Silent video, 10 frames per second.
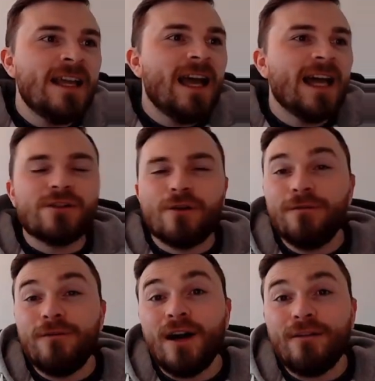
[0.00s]
and he's got
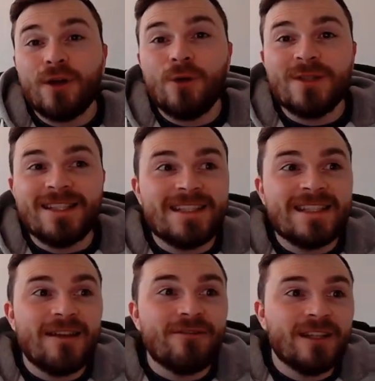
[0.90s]
5 goals in
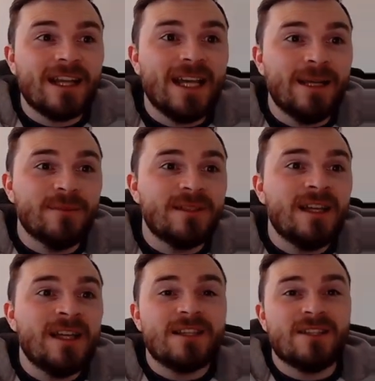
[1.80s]
7 games.
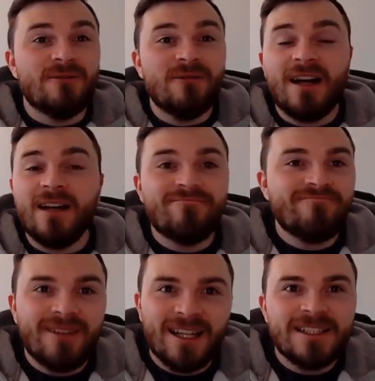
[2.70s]
So
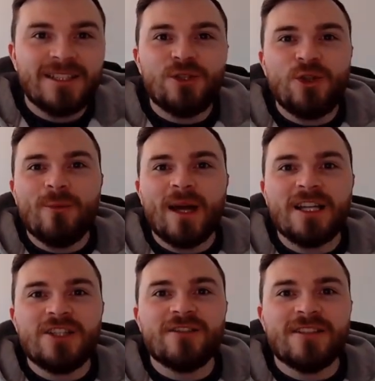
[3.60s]
under the new
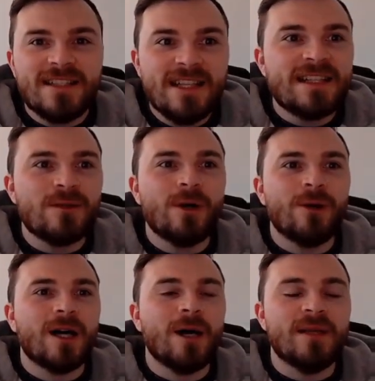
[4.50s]
manager and since the
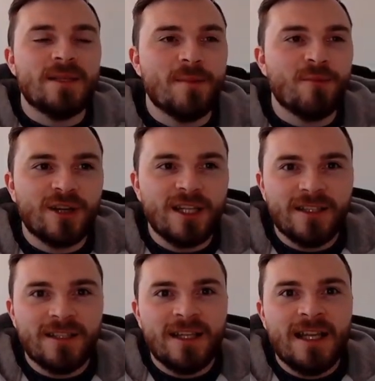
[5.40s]
World Cup, he's been
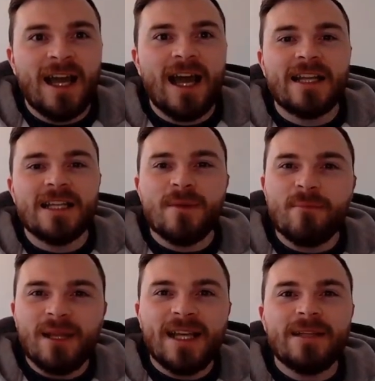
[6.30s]
brilliant, and he's
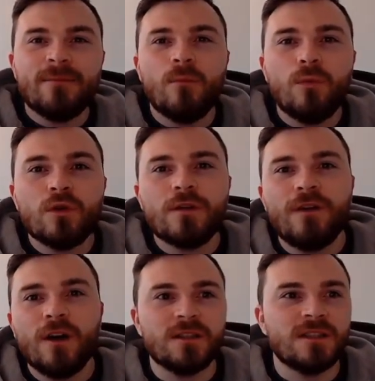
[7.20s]
been playing more
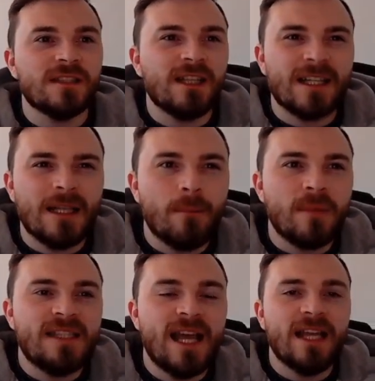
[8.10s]
advanced as like a number
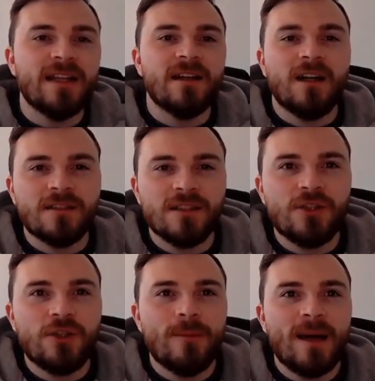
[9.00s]
10 under the
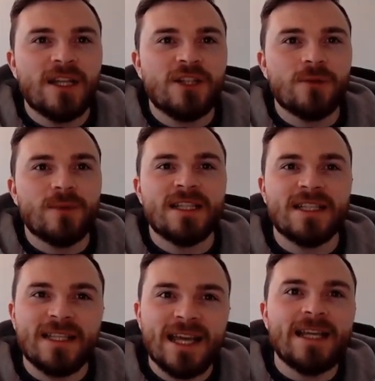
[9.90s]
new manager, which
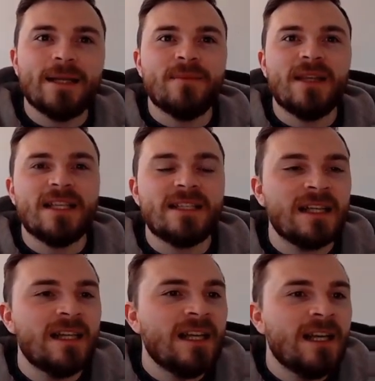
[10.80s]
is getting him these
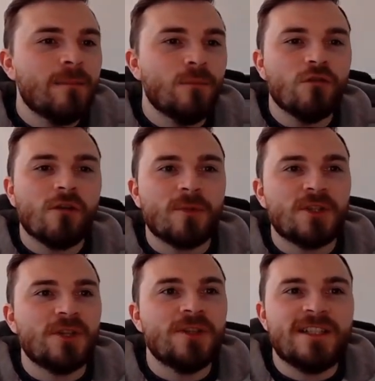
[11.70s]
more
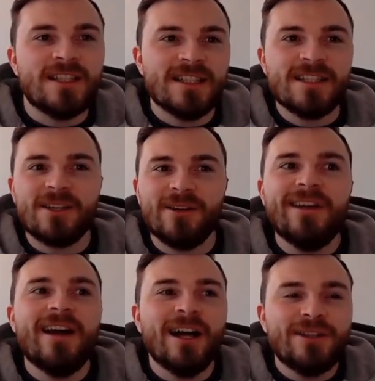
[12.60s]
opportunities. So
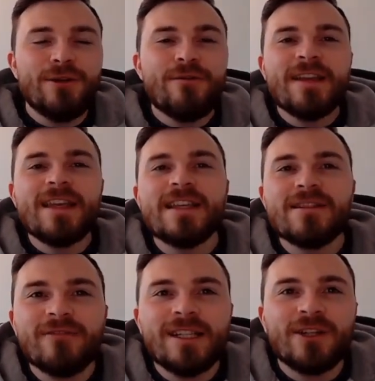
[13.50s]
I do think he is
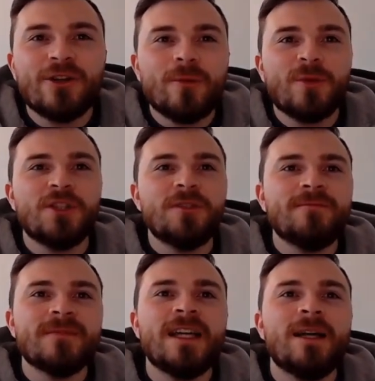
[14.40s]
a really good option,
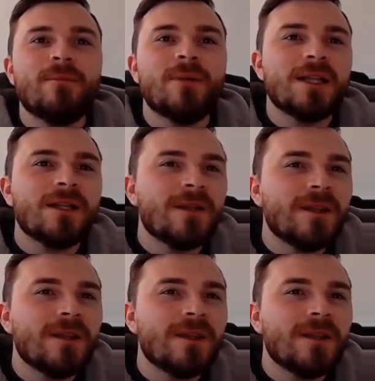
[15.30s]
but